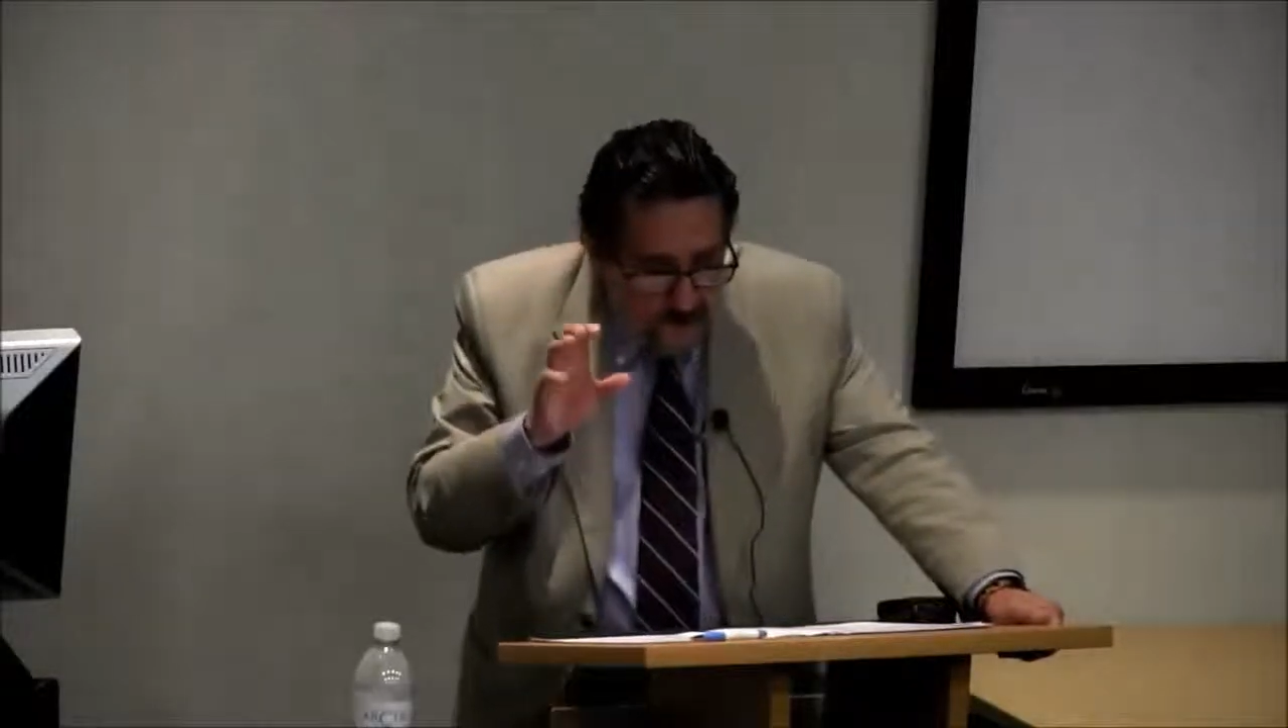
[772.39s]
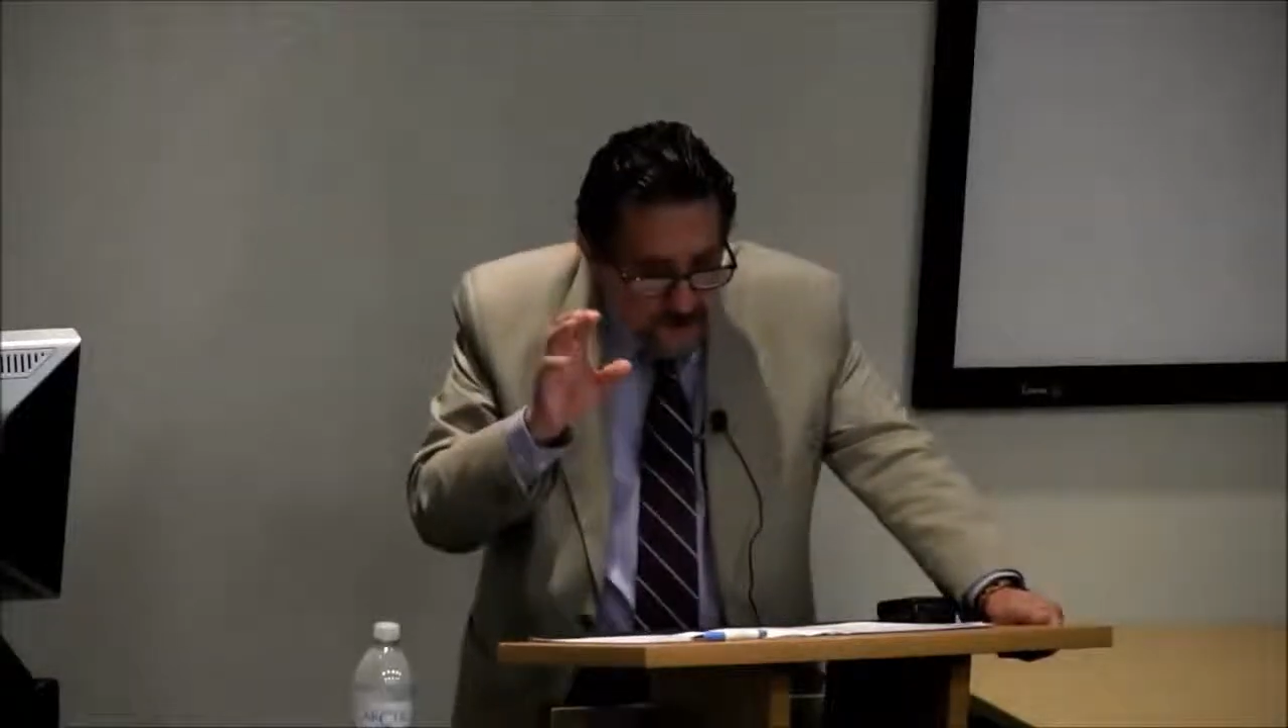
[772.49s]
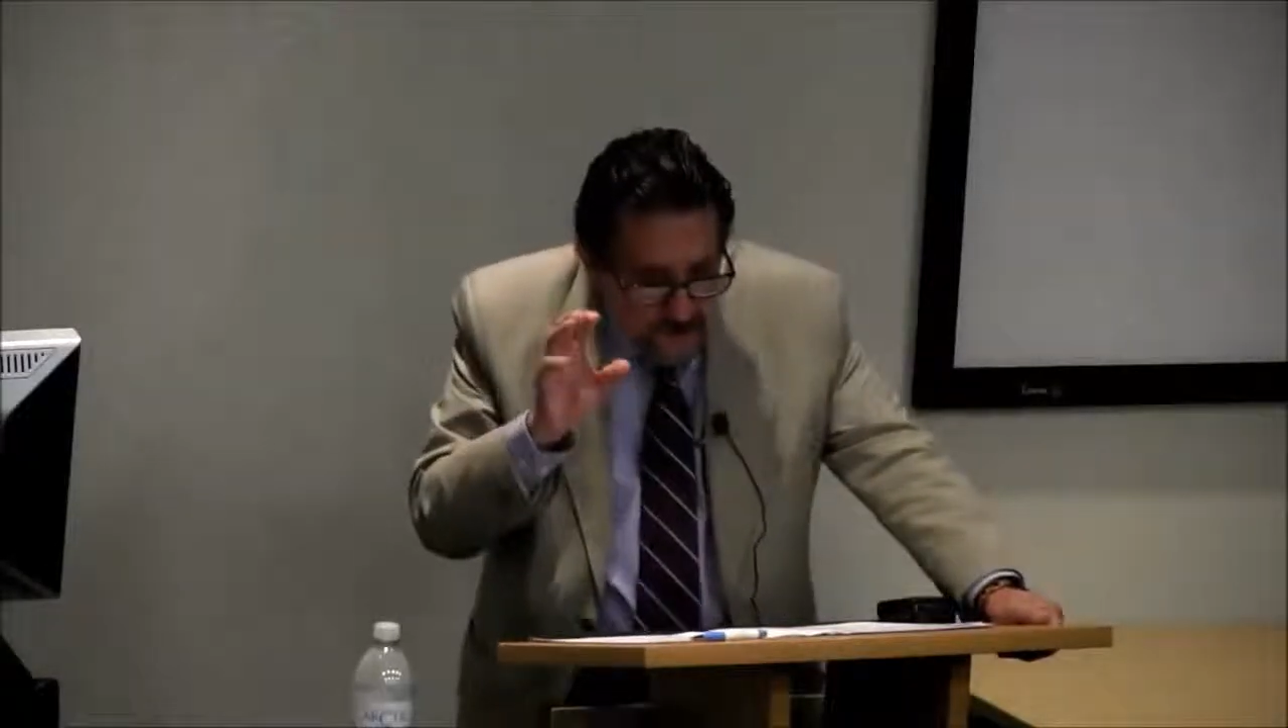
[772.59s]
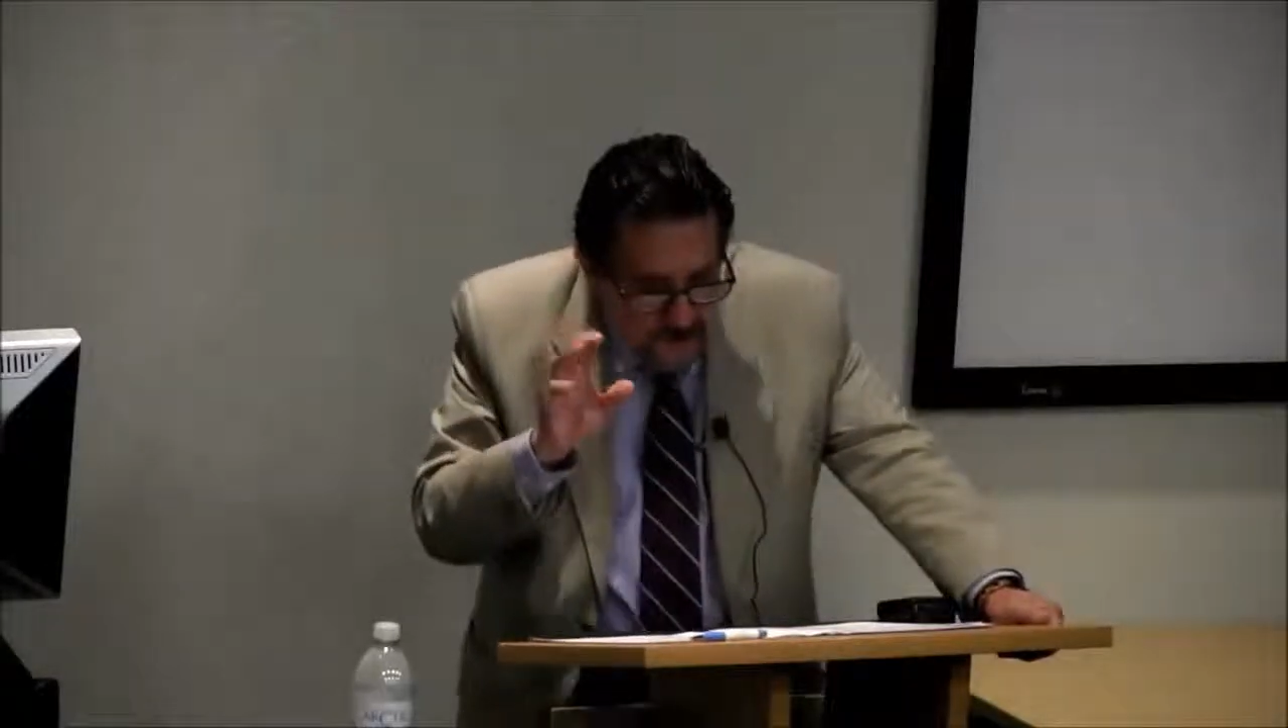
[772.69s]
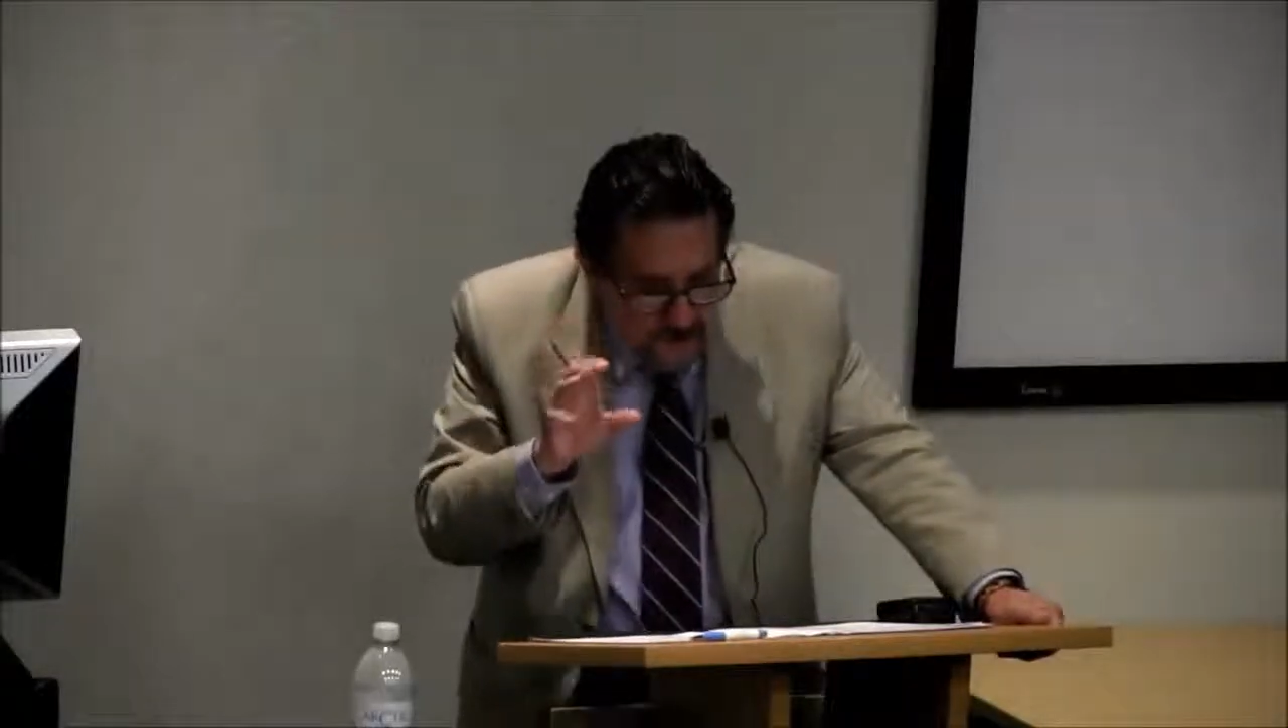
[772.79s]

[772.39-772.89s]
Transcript: and so